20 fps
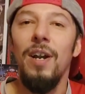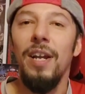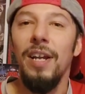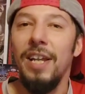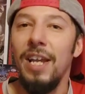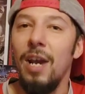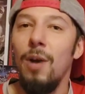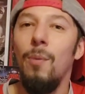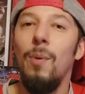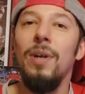I
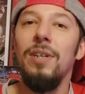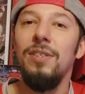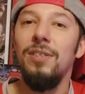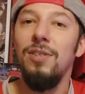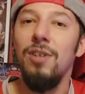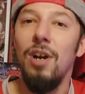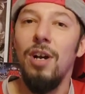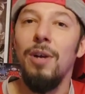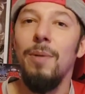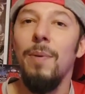can't wait to
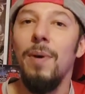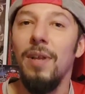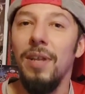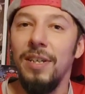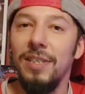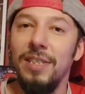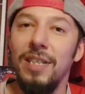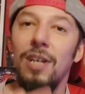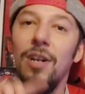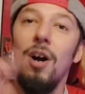talk about, like I
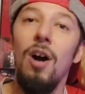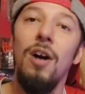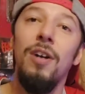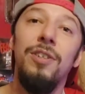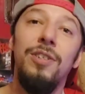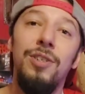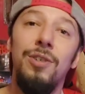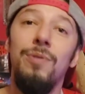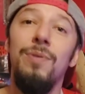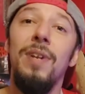said, on
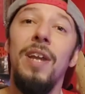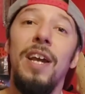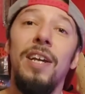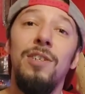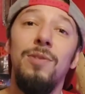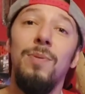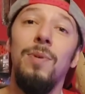to next.